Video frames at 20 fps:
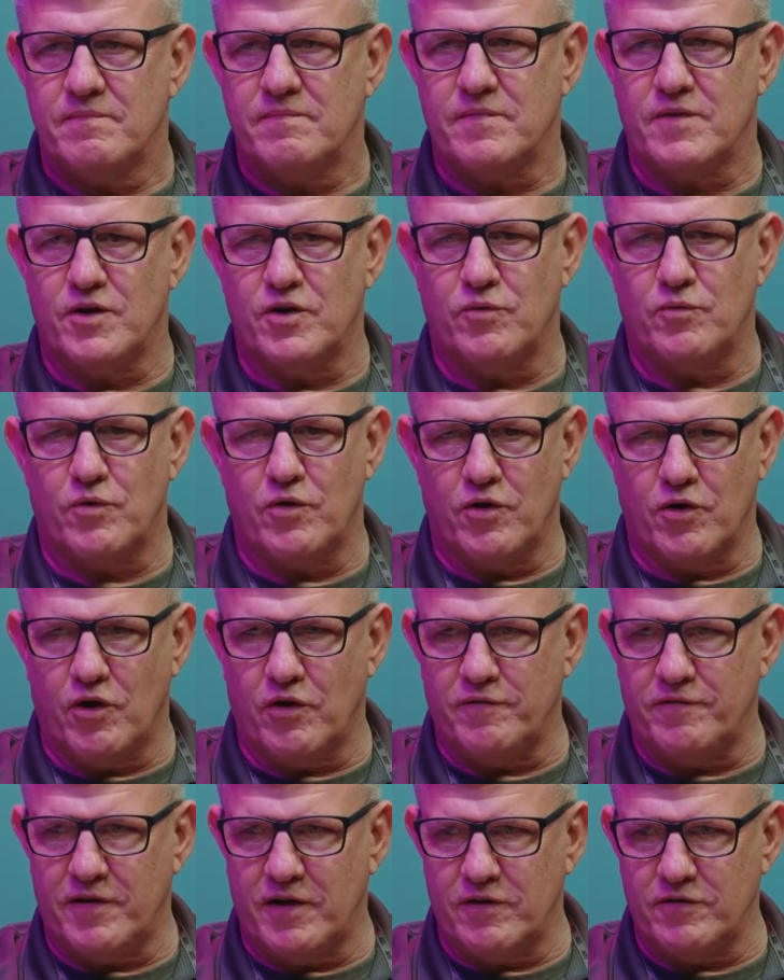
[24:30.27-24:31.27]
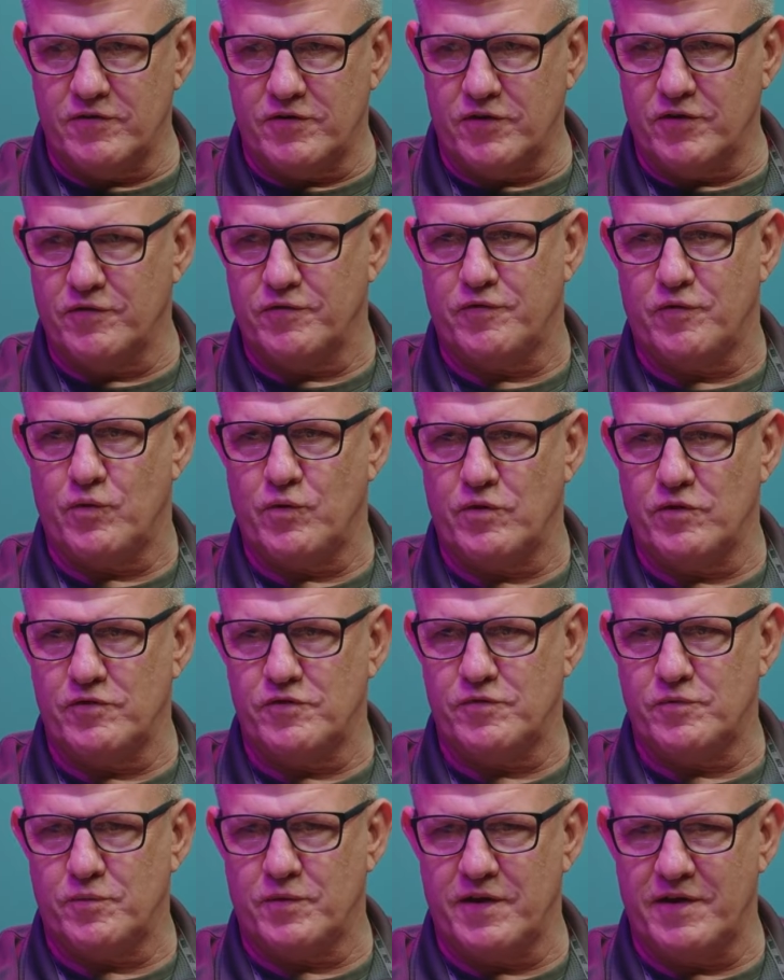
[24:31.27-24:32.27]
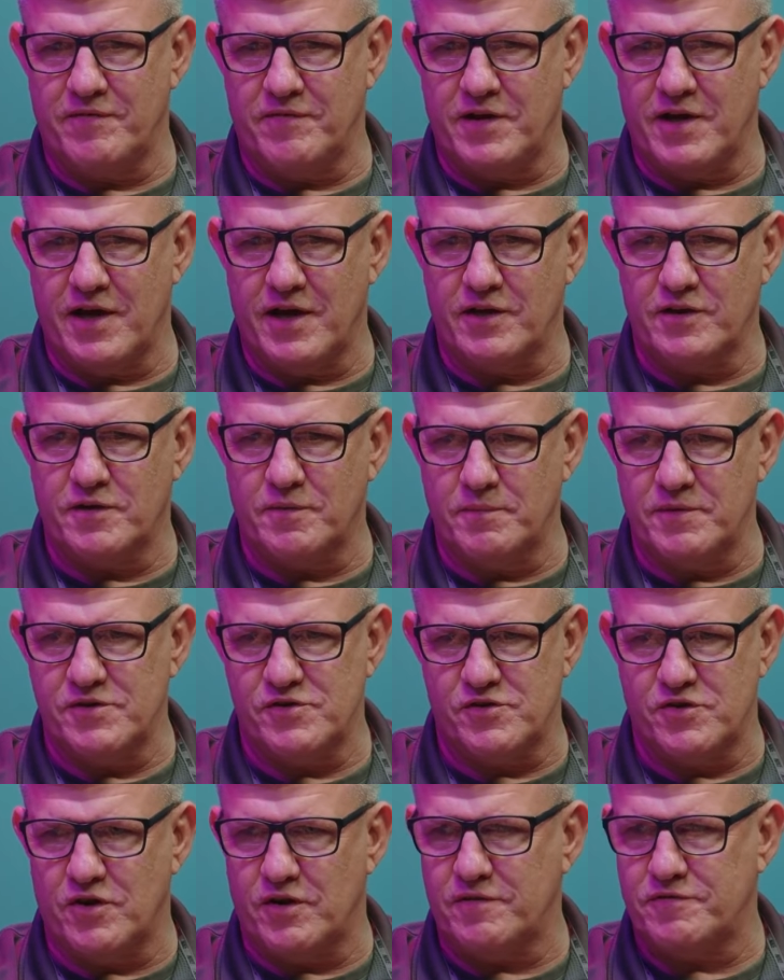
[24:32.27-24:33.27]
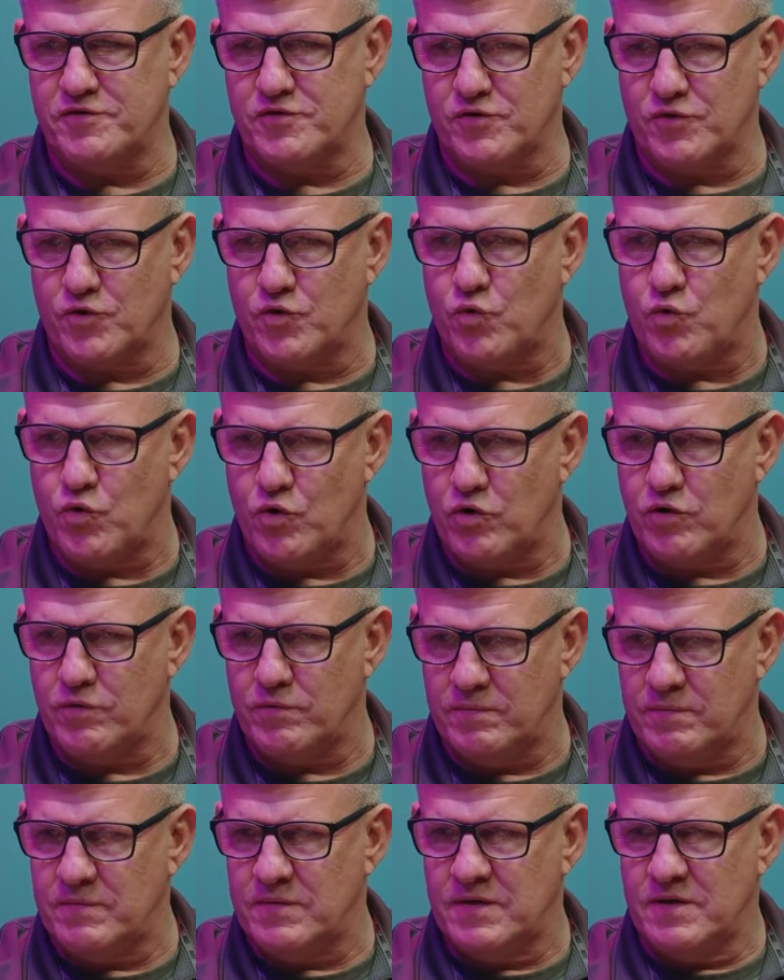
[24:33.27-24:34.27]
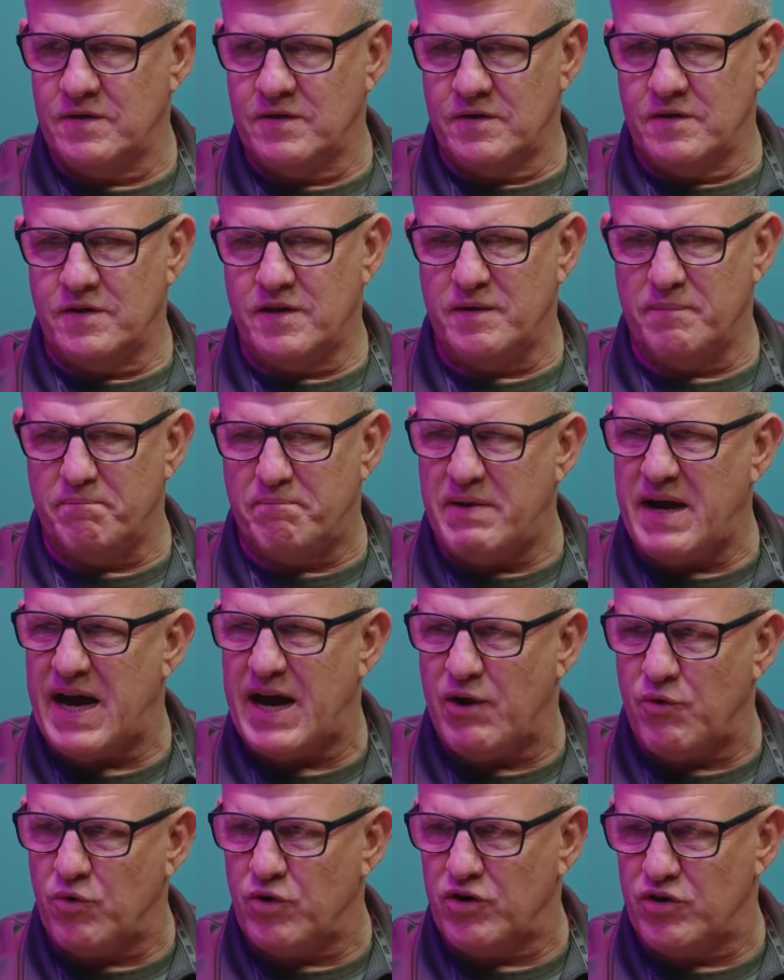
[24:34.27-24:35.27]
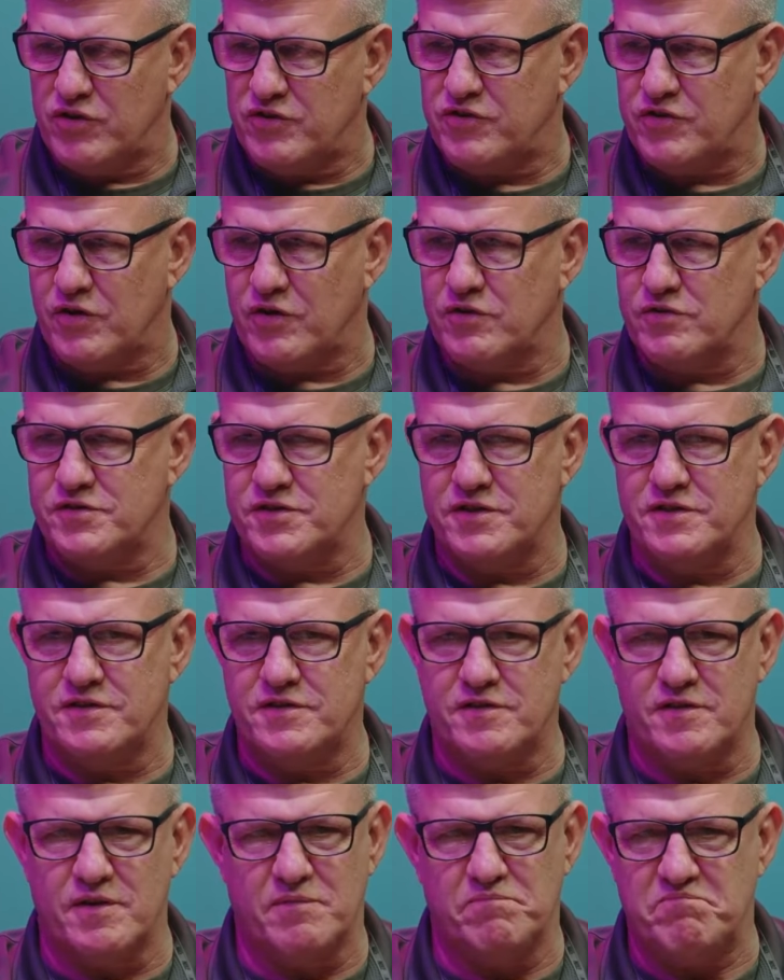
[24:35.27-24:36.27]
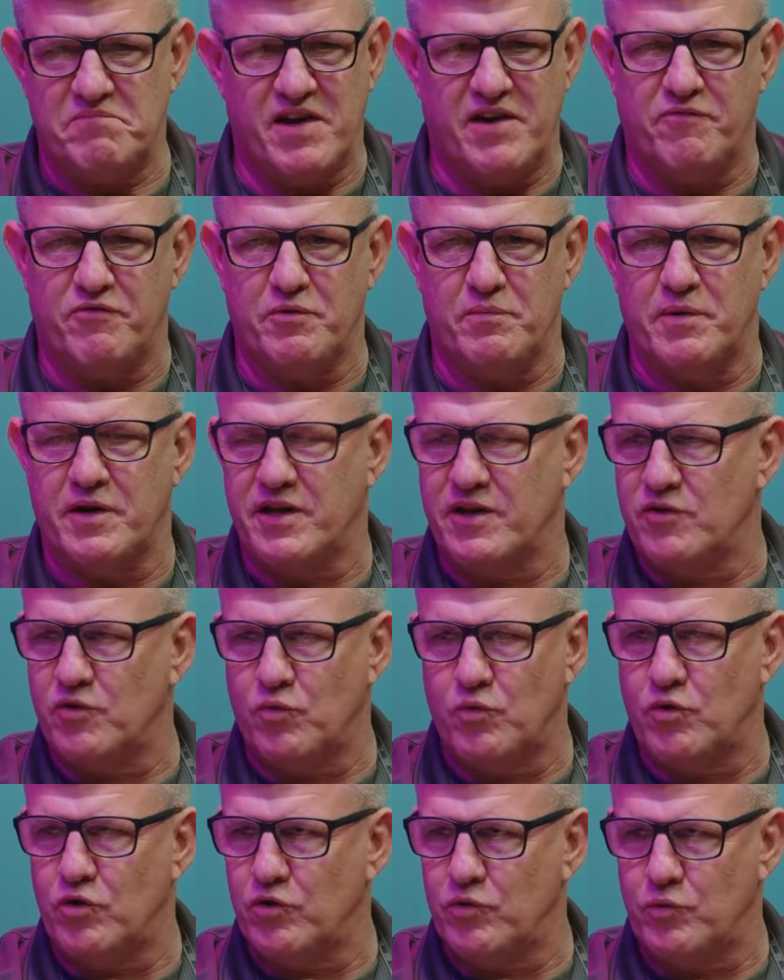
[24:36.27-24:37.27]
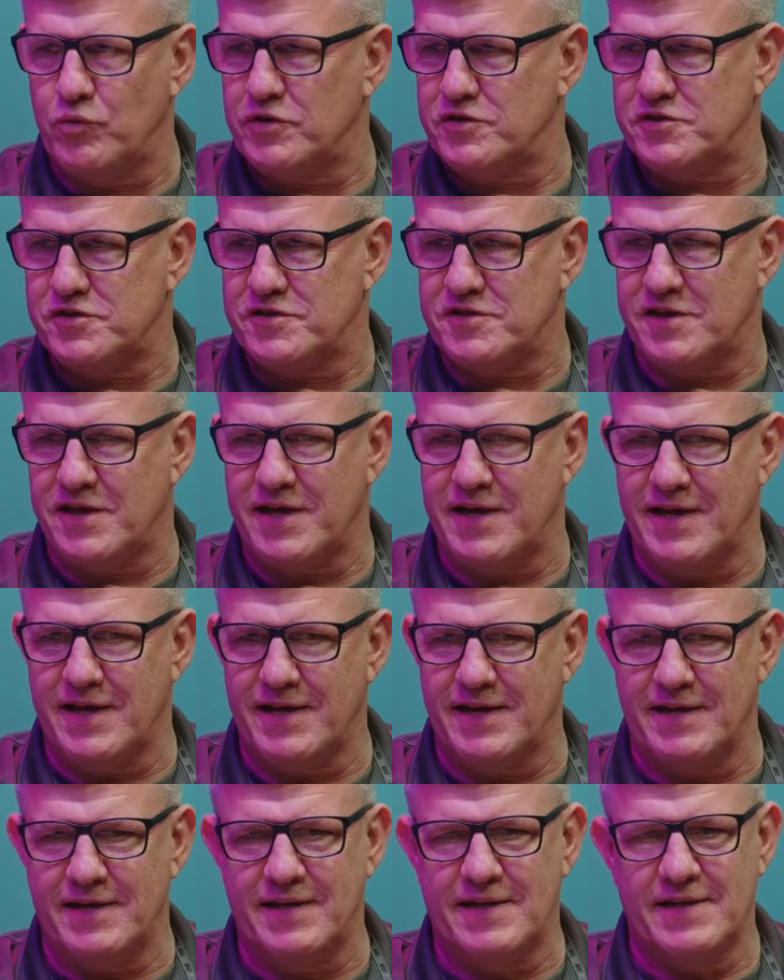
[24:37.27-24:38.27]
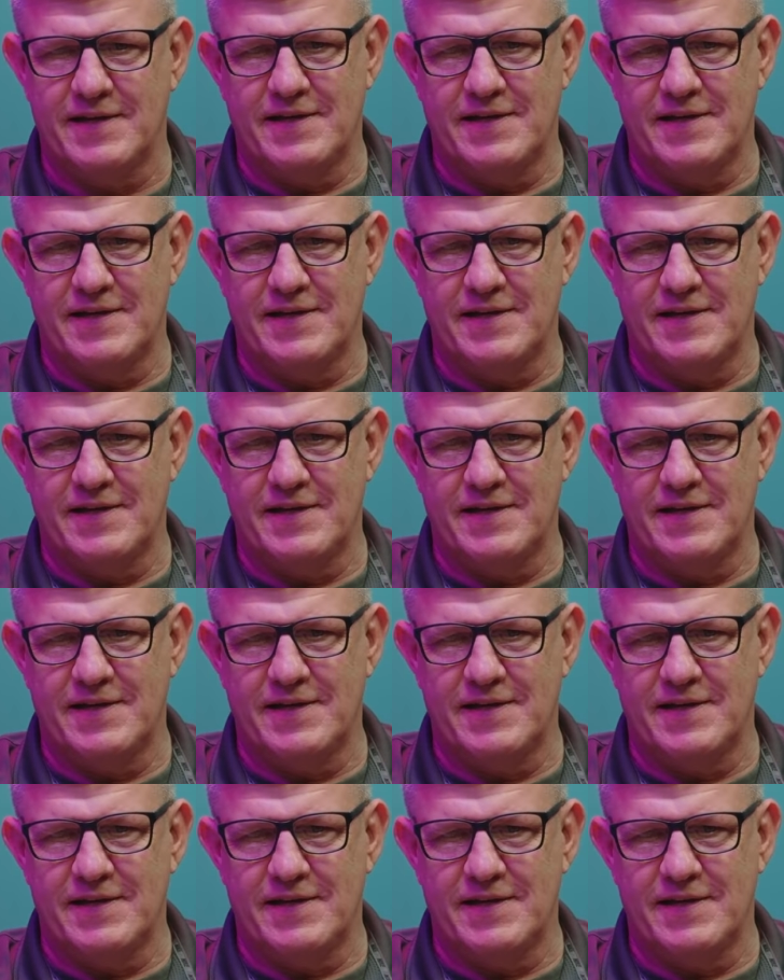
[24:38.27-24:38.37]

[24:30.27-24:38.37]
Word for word: You know, we're an all-volunteer force. We have a non-commissioned officer corps, empowered sergeants that everybody in the world wishes they had.